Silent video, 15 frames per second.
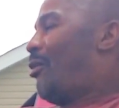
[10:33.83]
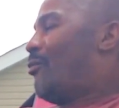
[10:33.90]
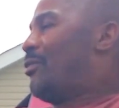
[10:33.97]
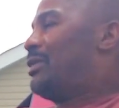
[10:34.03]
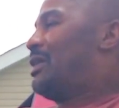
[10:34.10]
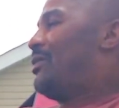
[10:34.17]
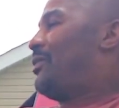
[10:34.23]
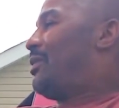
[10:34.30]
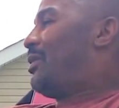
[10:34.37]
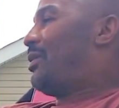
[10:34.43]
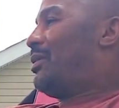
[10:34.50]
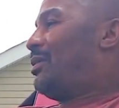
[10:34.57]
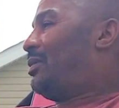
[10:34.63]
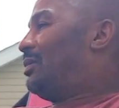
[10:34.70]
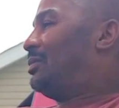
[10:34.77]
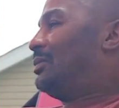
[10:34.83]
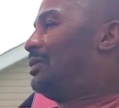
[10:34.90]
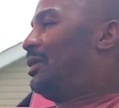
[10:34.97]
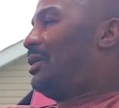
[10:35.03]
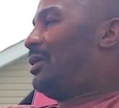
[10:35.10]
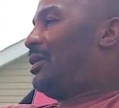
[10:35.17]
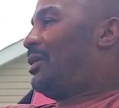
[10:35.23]
whatever her
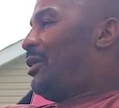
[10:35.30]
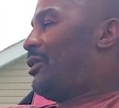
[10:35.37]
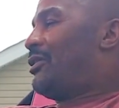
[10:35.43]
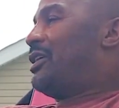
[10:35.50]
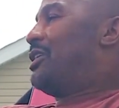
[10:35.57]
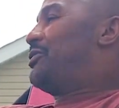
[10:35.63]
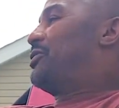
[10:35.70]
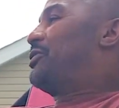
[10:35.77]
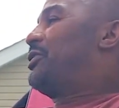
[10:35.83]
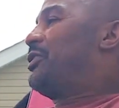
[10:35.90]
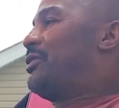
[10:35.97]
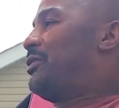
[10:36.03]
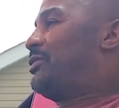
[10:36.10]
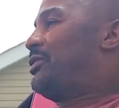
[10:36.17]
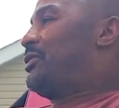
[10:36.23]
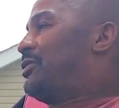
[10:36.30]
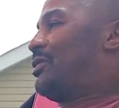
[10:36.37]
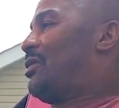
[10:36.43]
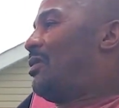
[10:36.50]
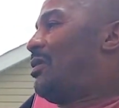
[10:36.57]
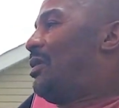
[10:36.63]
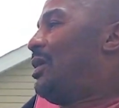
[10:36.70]
insecurities
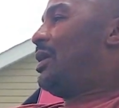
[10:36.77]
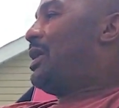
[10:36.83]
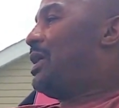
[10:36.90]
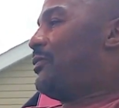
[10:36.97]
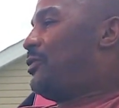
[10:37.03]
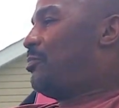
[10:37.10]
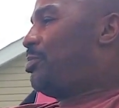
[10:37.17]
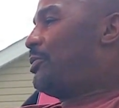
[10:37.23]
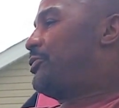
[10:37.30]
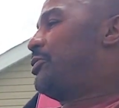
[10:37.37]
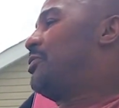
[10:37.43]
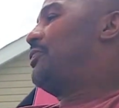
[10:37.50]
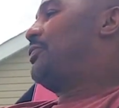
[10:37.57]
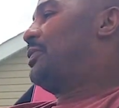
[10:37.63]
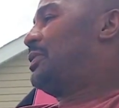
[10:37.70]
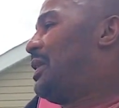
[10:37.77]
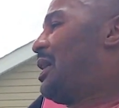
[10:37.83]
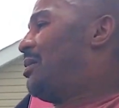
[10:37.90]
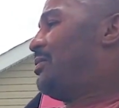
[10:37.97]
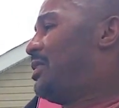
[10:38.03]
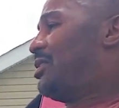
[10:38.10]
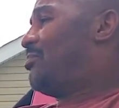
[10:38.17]
are, if you put your foot
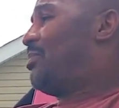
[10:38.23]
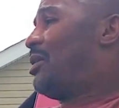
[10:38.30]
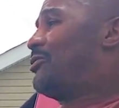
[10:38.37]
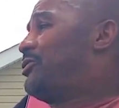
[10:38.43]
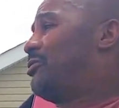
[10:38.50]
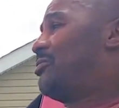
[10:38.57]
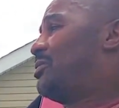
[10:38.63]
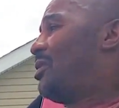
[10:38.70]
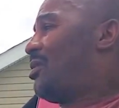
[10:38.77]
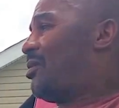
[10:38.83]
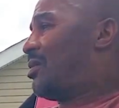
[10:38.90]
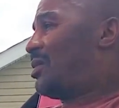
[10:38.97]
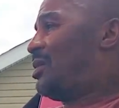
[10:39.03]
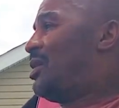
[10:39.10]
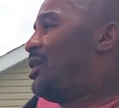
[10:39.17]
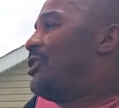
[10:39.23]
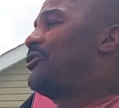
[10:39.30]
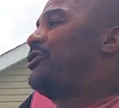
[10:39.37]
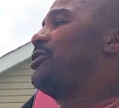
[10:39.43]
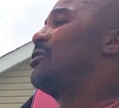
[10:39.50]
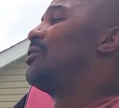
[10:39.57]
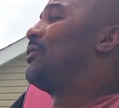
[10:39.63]
down, nigga, about your daughter,
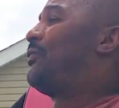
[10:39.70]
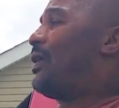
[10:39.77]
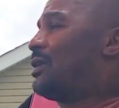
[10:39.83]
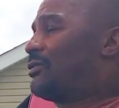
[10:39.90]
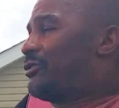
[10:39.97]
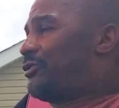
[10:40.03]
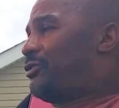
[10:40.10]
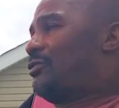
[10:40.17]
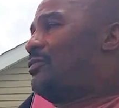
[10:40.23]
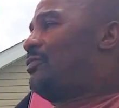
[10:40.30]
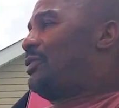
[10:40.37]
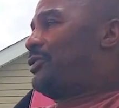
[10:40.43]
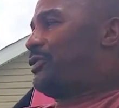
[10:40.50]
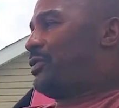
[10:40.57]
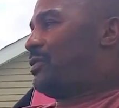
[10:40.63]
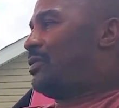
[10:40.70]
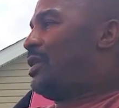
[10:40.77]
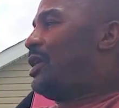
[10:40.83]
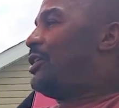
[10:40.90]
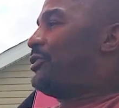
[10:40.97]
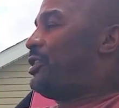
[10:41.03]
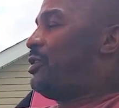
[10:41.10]
she gonna follow suit with you.
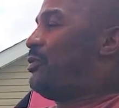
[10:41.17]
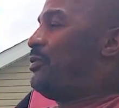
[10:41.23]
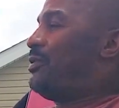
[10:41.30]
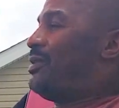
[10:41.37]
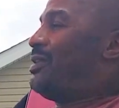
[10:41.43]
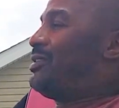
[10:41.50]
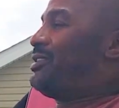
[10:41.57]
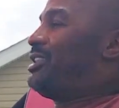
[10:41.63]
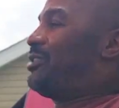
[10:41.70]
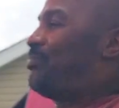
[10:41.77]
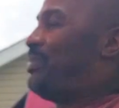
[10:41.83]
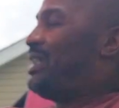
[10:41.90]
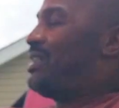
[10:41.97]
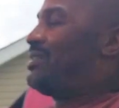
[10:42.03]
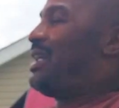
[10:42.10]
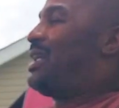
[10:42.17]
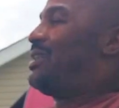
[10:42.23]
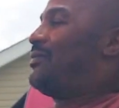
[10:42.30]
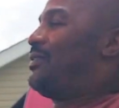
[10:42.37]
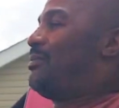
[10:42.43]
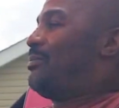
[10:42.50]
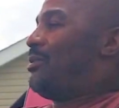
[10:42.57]
She's speaking out
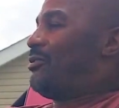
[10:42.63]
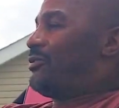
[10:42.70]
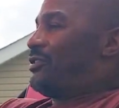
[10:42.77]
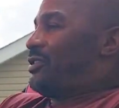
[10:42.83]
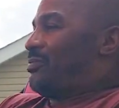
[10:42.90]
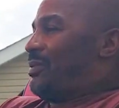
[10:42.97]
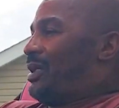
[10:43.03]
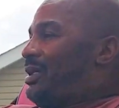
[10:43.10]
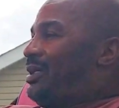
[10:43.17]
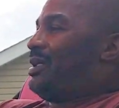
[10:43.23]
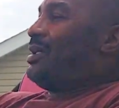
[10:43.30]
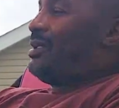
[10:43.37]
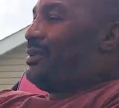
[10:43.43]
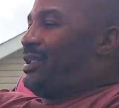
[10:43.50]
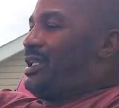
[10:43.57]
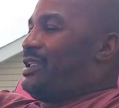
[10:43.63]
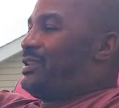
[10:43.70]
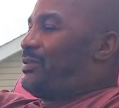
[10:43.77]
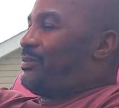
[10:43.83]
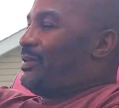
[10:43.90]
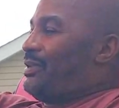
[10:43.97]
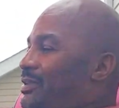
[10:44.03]
of emotions, man. These